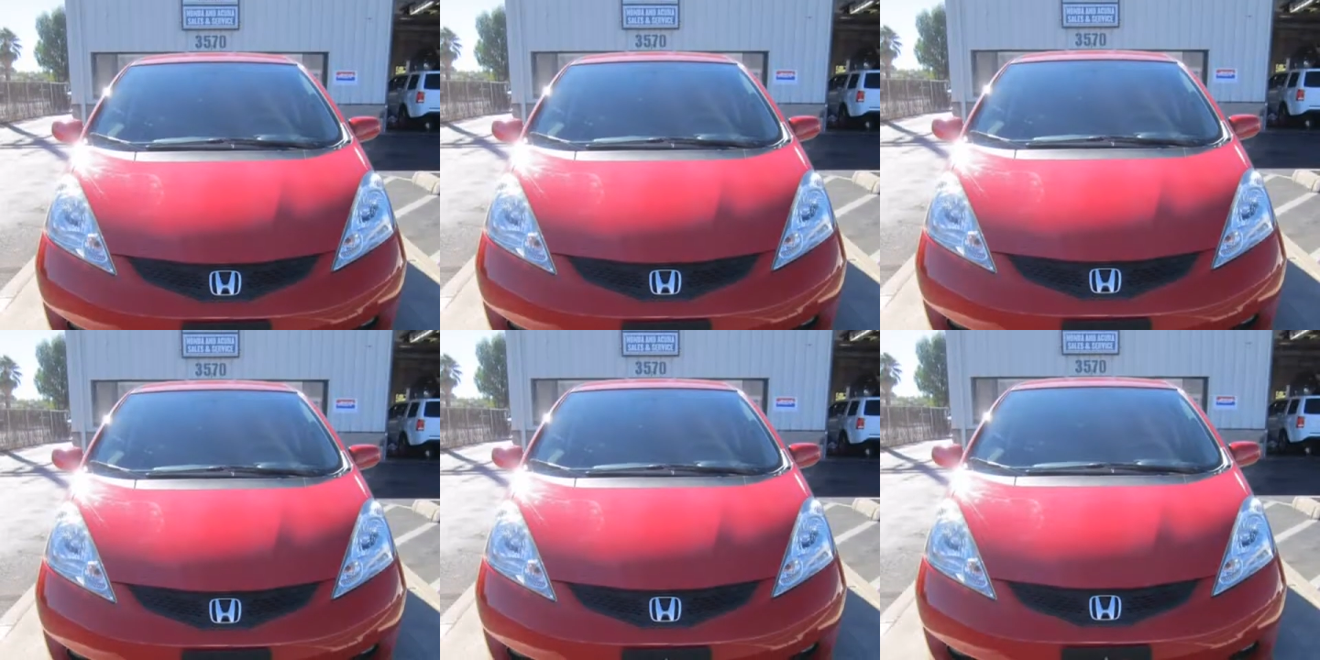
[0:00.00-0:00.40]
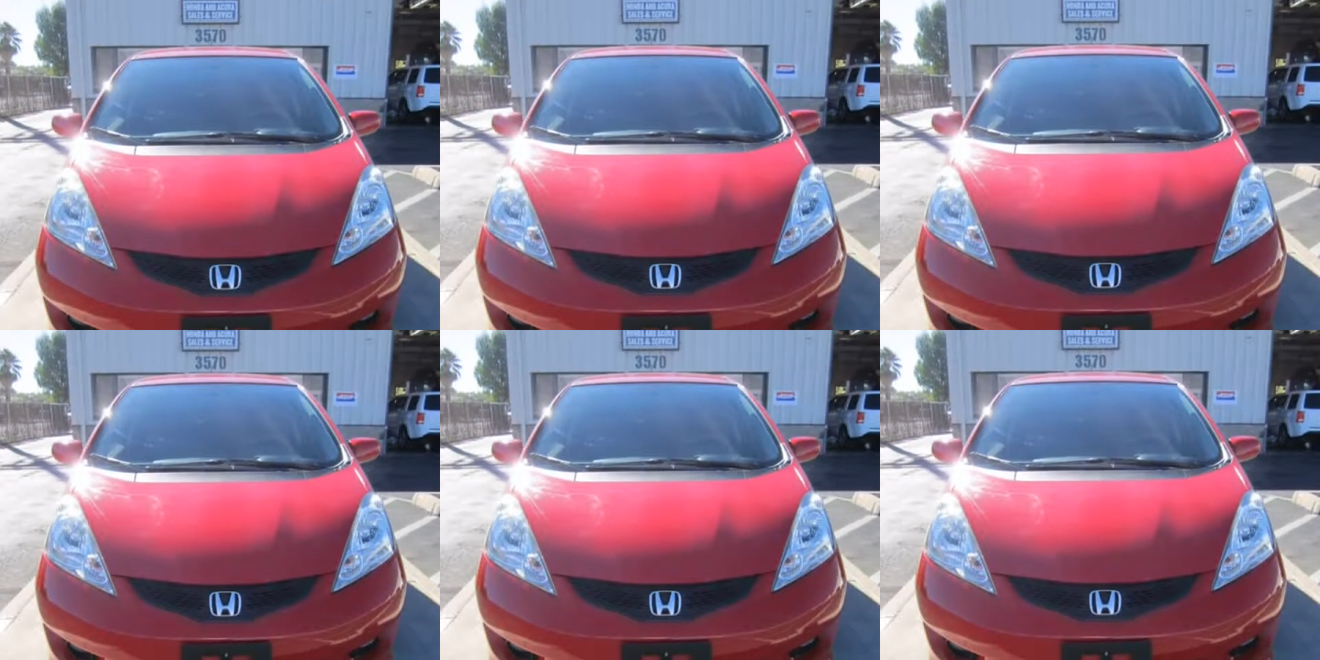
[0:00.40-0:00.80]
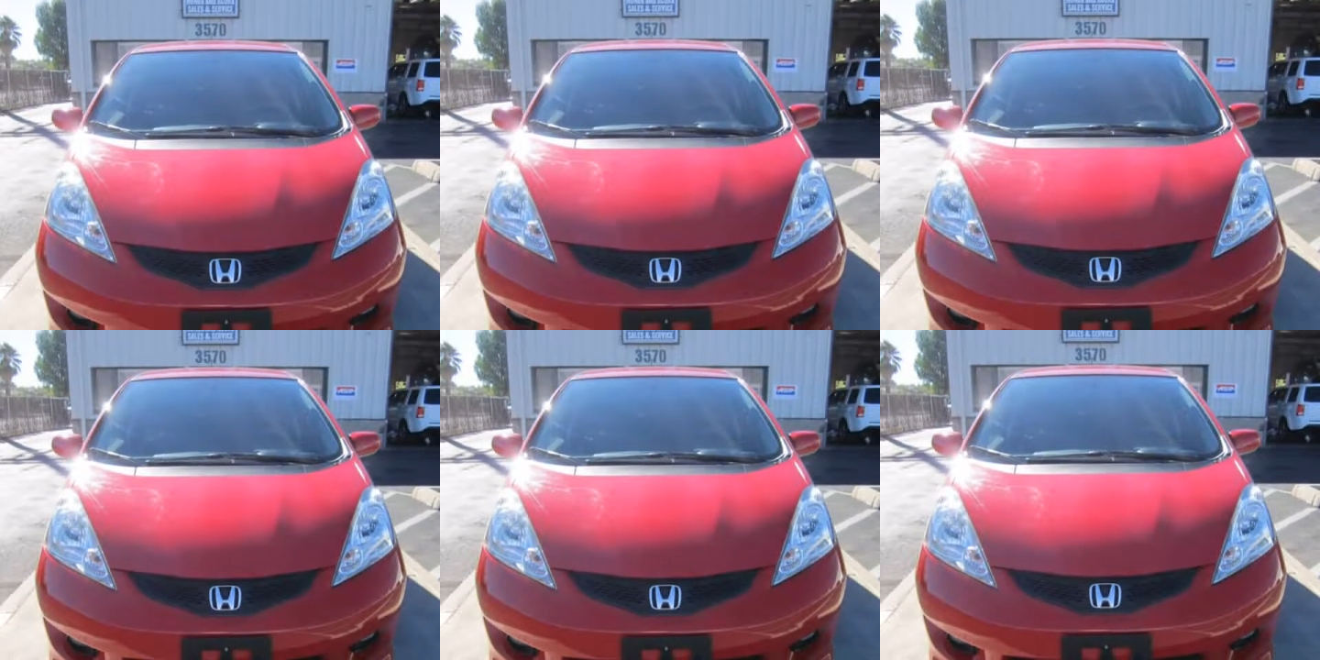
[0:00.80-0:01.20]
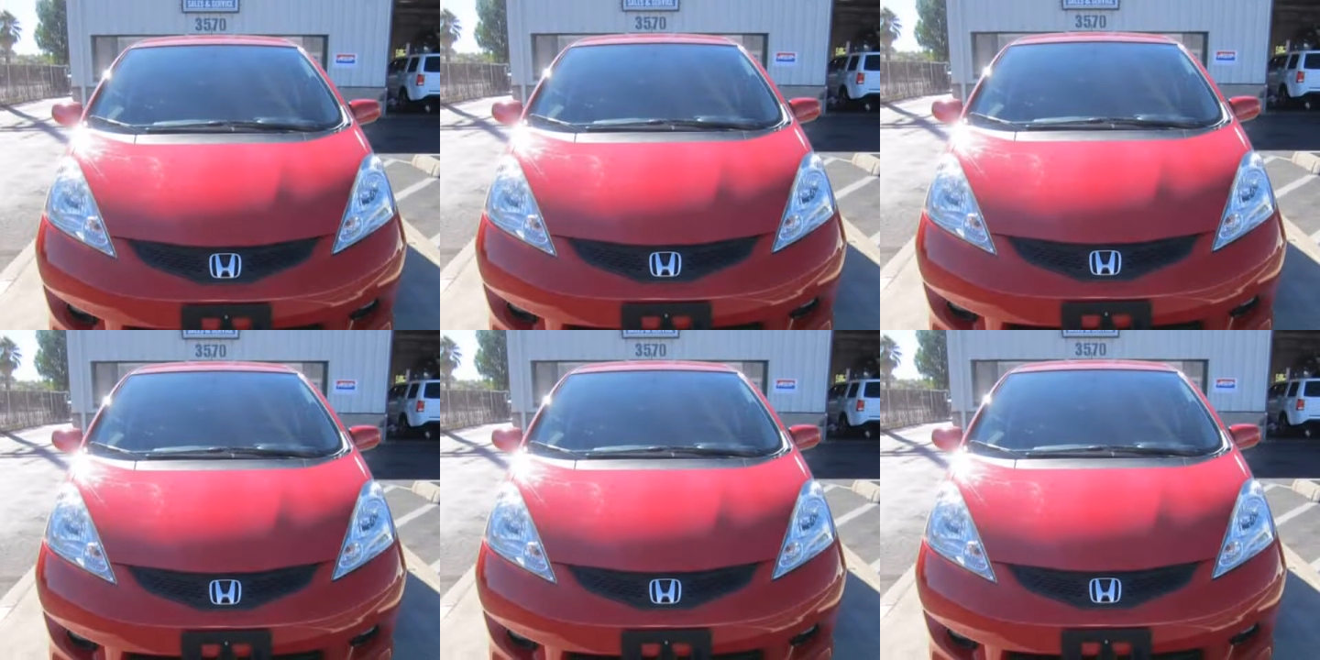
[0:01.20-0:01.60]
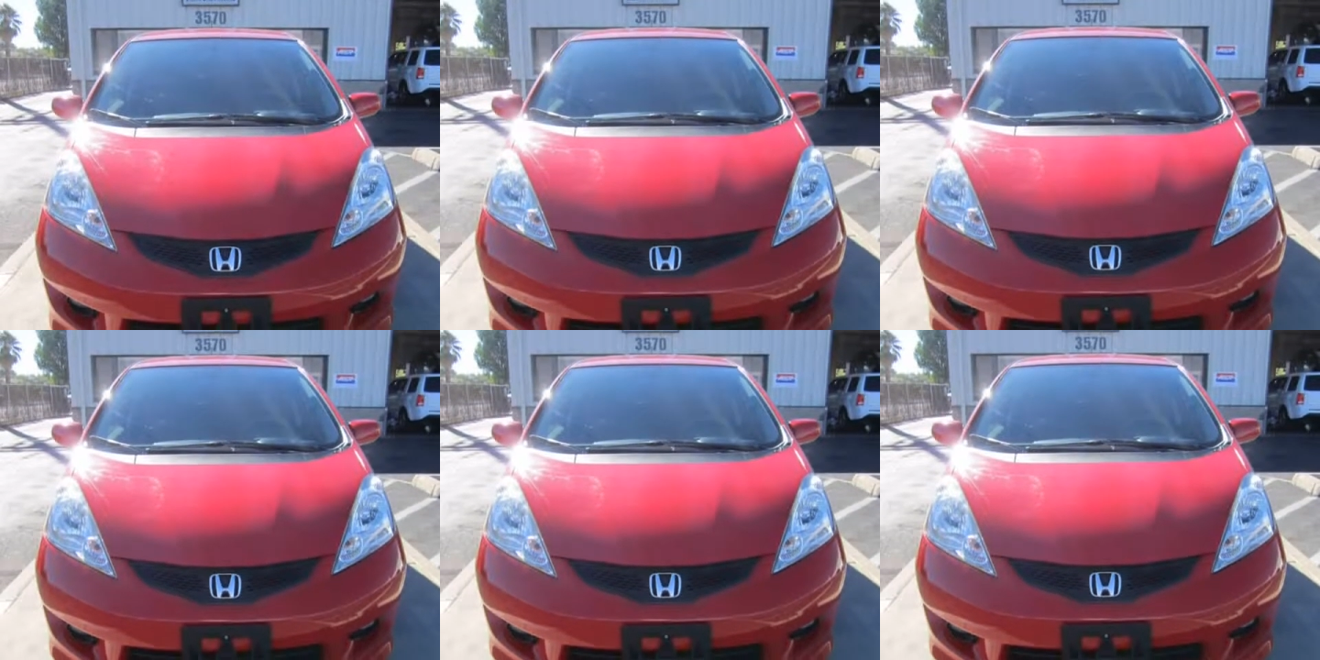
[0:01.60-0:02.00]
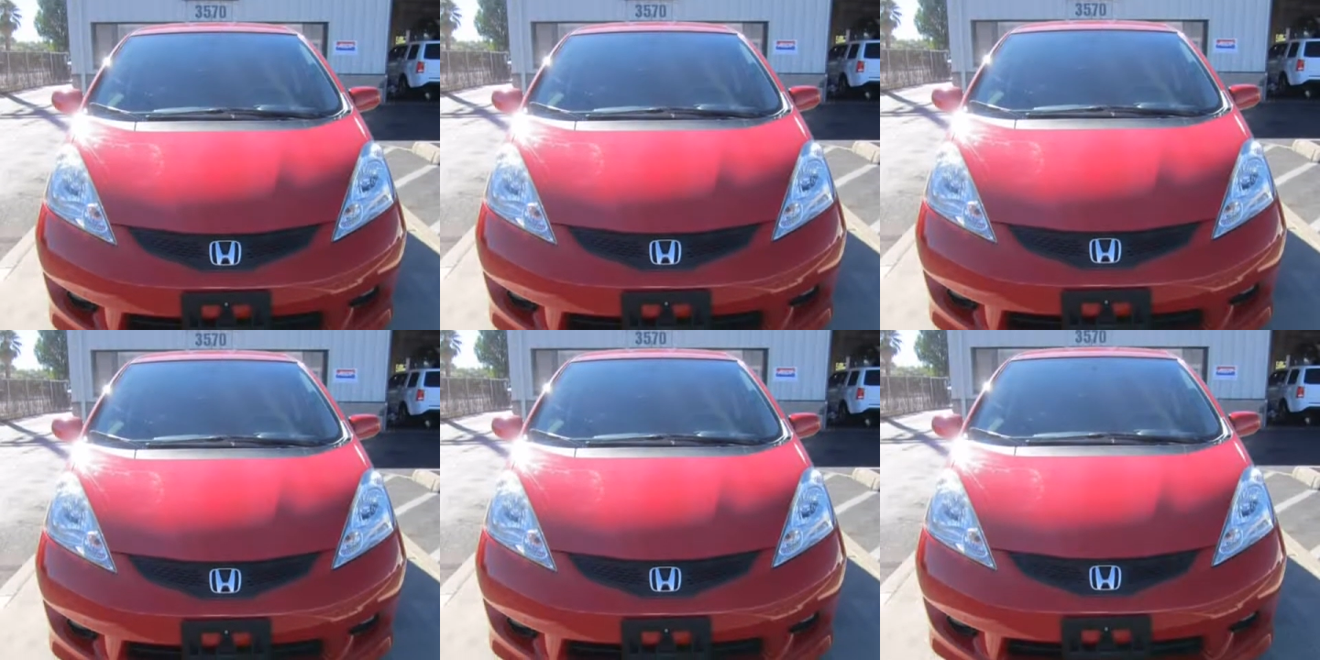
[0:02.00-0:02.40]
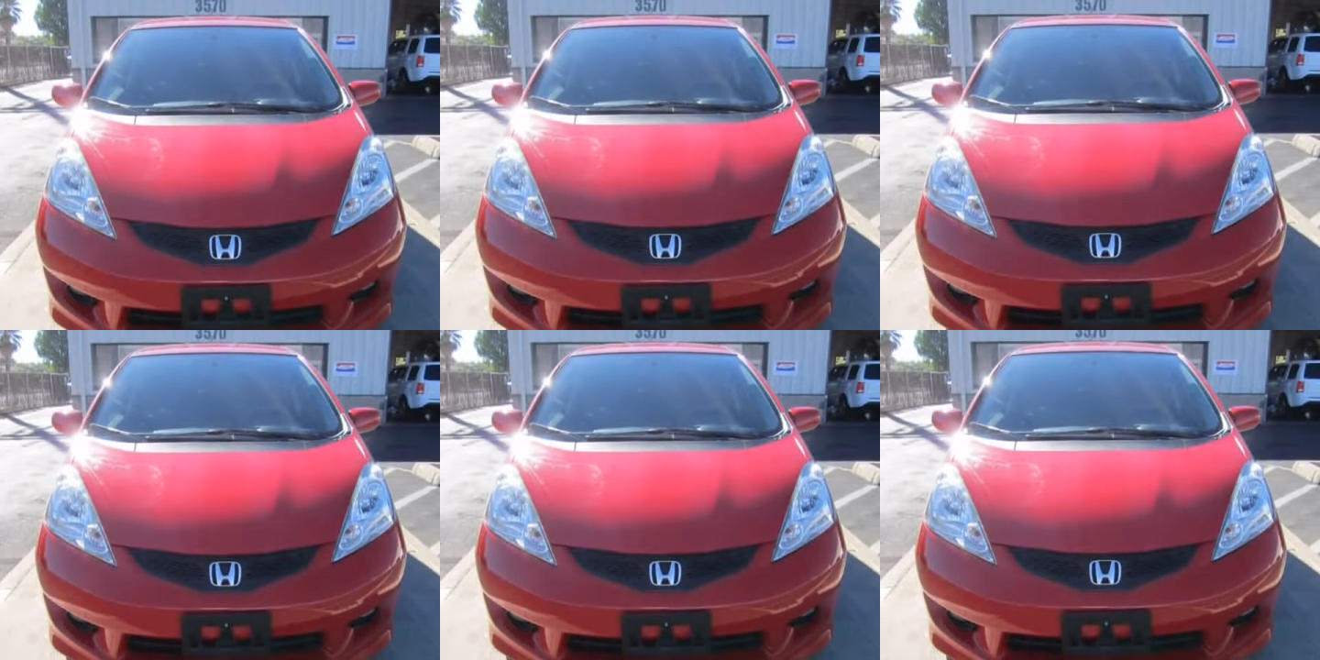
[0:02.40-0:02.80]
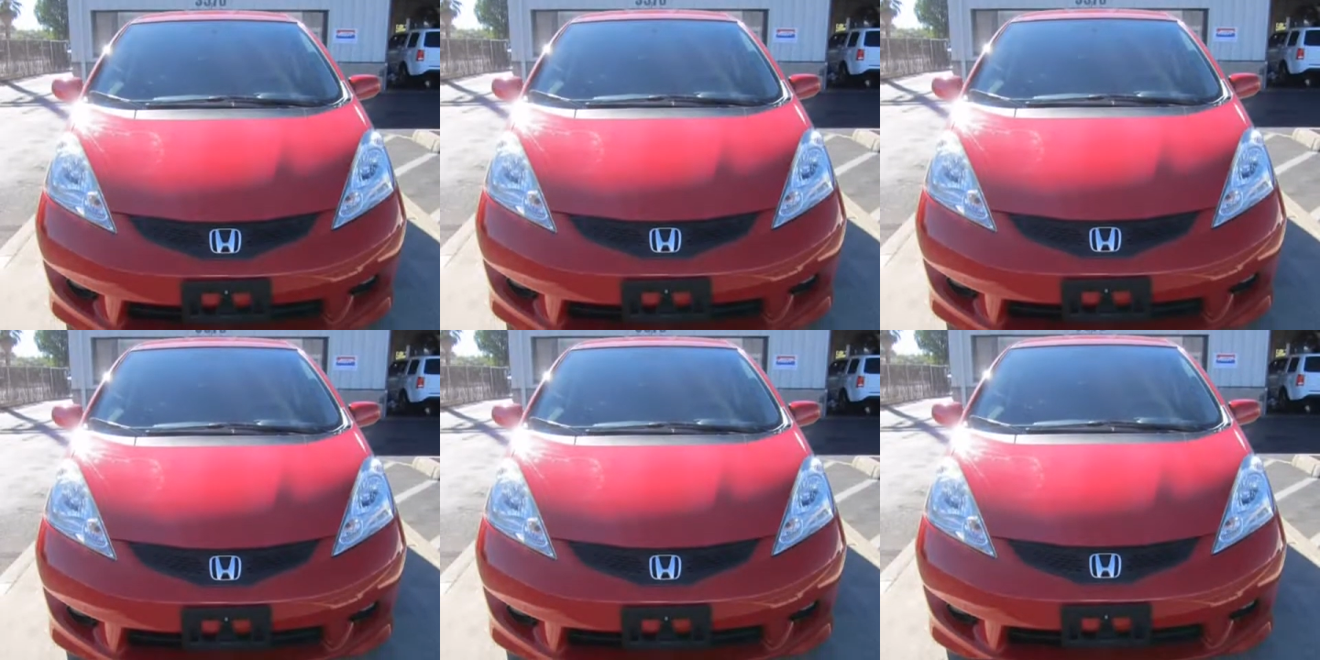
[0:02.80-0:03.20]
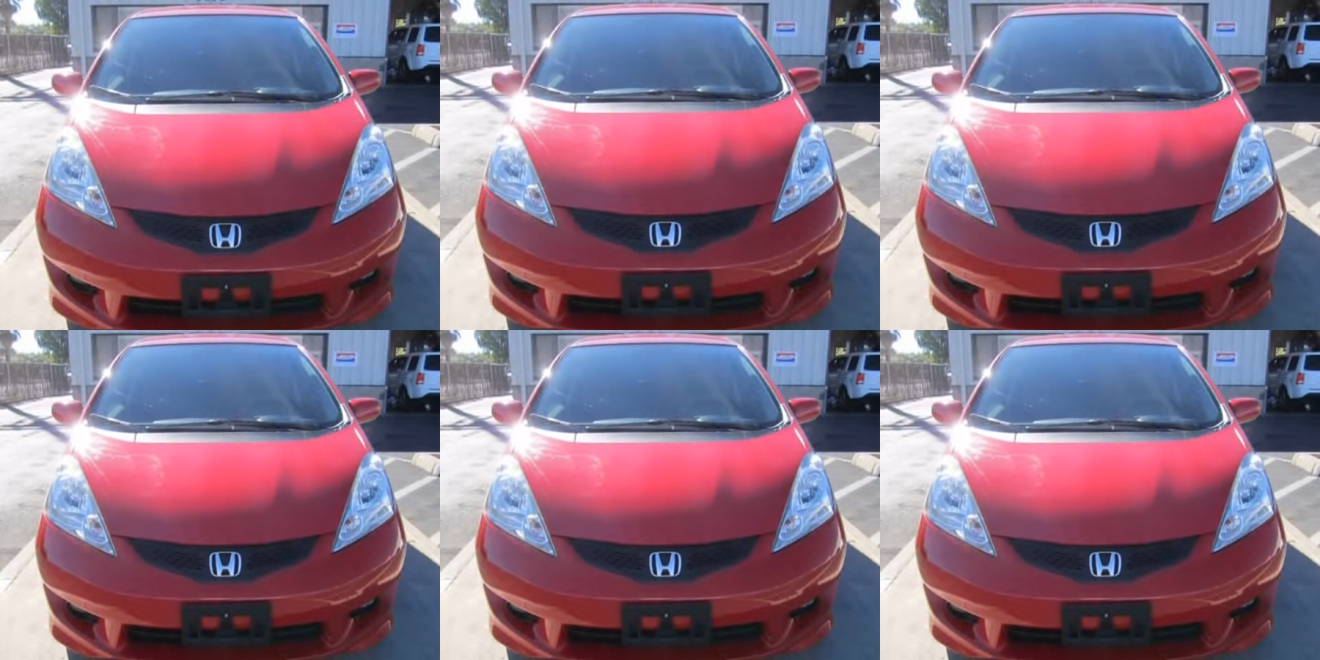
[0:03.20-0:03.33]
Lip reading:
Nobody's mouth can be seen.